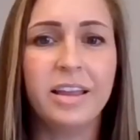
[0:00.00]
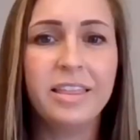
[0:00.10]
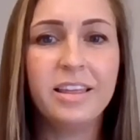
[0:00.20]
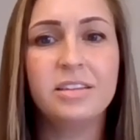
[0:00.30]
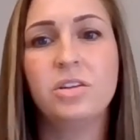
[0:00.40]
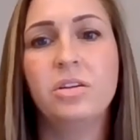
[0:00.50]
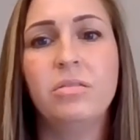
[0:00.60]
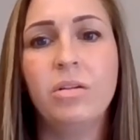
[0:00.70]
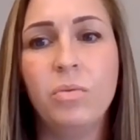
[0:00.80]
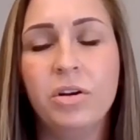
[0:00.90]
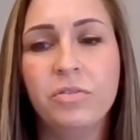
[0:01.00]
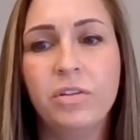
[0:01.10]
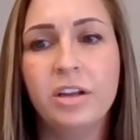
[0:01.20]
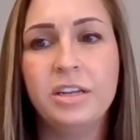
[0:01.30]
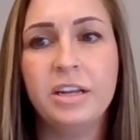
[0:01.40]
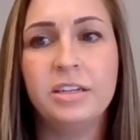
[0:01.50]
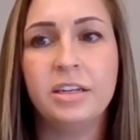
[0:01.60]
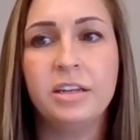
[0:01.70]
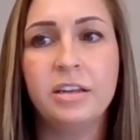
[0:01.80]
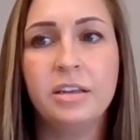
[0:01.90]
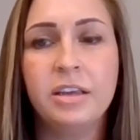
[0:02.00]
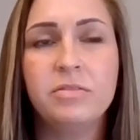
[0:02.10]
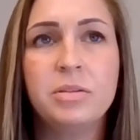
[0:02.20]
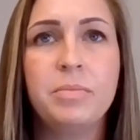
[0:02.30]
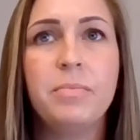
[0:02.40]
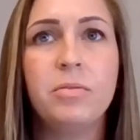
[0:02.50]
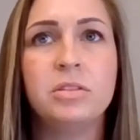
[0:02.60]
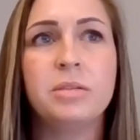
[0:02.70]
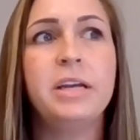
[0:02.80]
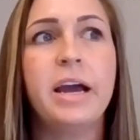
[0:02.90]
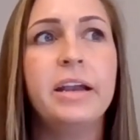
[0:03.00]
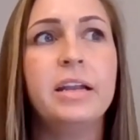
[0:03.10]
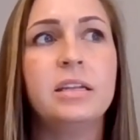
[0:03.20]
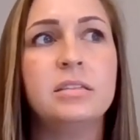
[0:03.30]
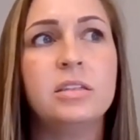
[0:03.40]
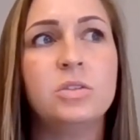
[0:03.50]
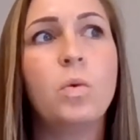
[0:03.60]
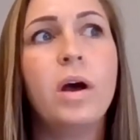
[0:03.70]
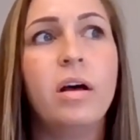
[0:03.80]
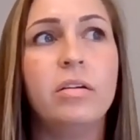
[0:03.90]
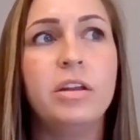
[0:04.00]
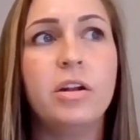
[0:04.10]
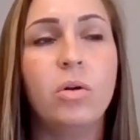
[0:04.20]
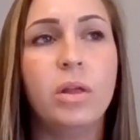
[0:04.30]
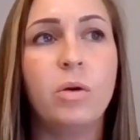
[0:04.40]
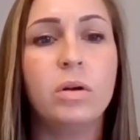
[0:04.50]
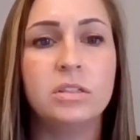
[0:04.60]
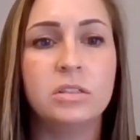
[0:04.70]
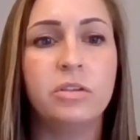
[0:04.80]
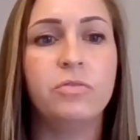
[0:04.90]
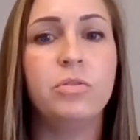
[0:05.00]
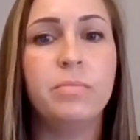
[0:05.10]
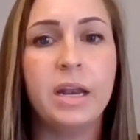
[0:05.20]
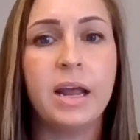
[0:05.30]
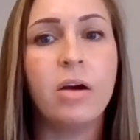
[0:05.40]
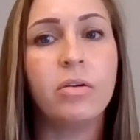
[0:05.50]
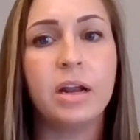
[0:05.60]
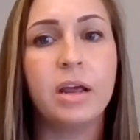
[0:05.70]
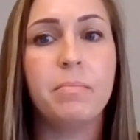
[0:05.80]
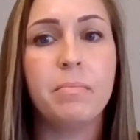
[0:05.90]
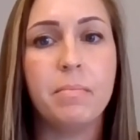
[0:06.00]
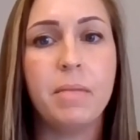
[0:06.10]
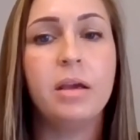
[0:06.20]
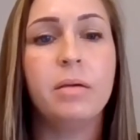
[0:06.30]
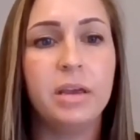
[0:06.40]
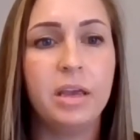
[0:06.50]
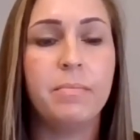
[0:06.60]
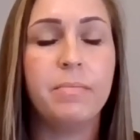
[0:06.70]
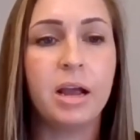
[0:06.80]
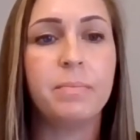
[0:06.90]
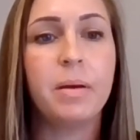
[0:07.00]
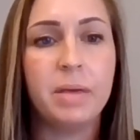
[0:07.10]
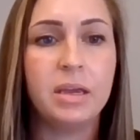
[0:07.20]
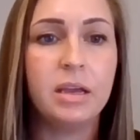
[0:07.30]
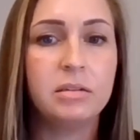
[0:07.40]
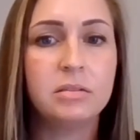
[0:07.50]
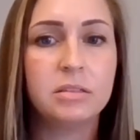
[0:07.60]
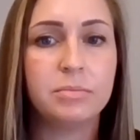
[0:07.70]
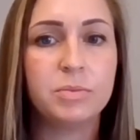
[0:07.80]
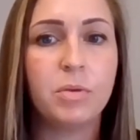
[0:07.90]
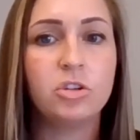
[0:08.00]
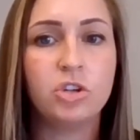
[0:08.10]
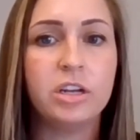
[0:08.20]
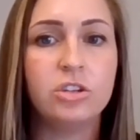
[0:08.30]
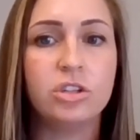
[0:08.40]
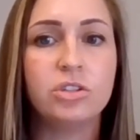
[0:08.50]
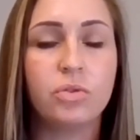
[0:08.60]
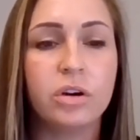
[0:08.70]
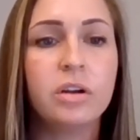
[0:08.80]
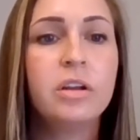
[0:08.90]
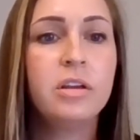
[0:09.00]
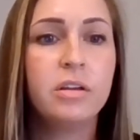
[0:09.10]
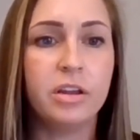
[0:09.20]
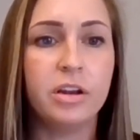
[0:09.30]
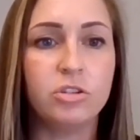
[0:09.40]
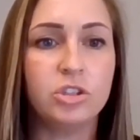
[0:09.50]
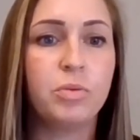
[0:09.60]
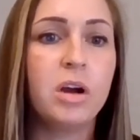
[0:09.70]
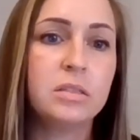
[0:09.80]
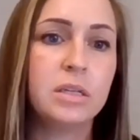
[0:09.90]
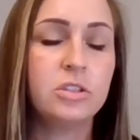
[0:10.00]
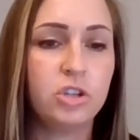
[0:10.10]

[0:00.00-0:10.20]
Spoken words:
I think that's a wonderful idea to give some people some guidance as well. You know, like, what does slow food mean? How can I make a big impact by making some small changes, or, you know, just process